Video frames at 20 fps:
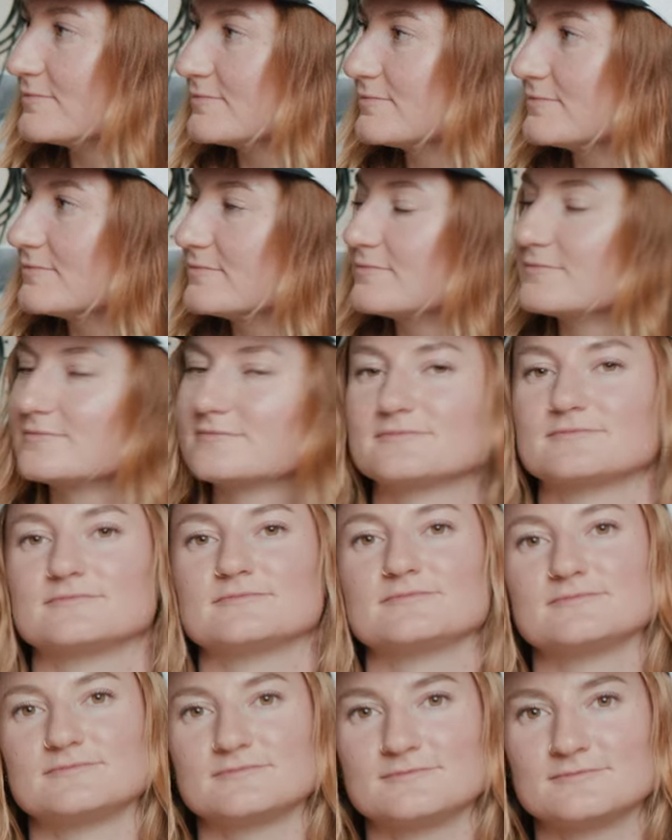
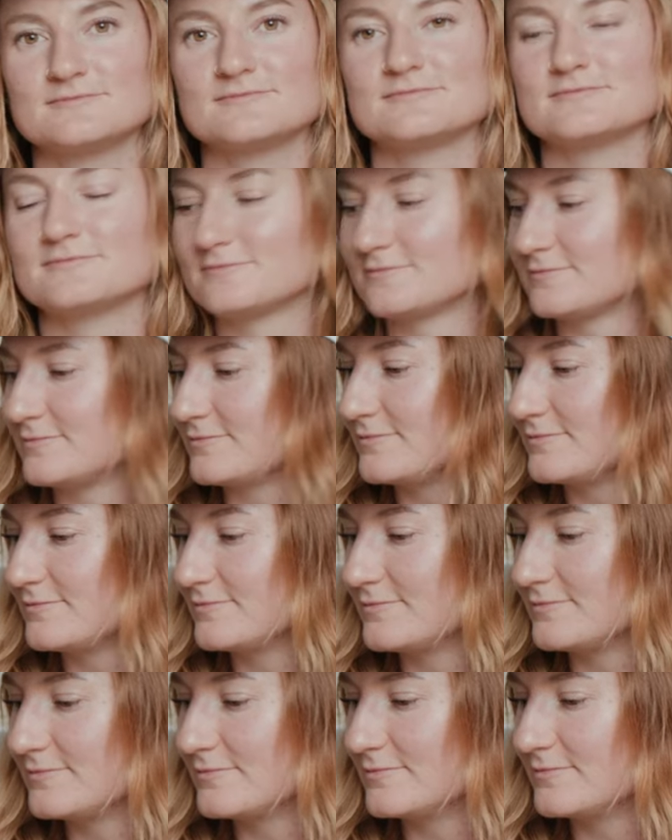
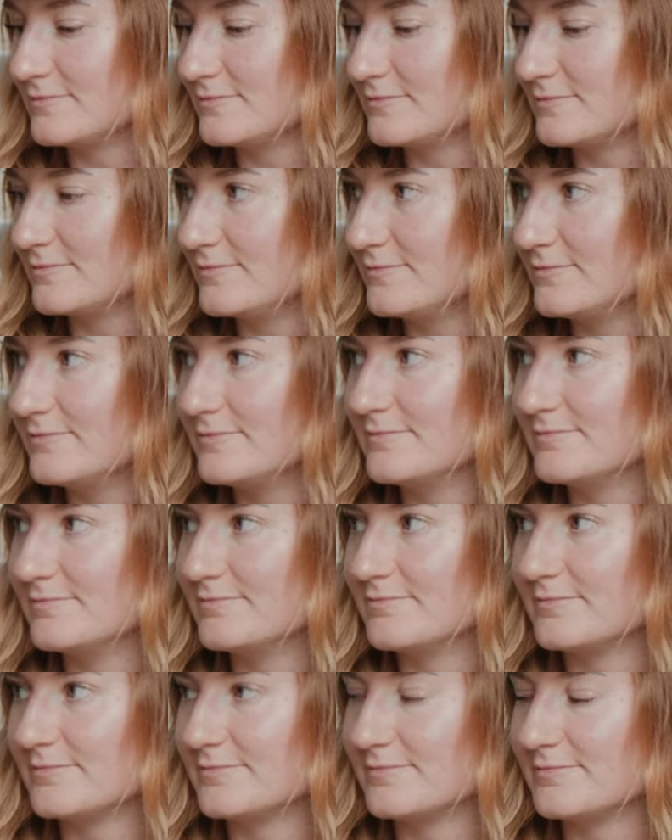(silent)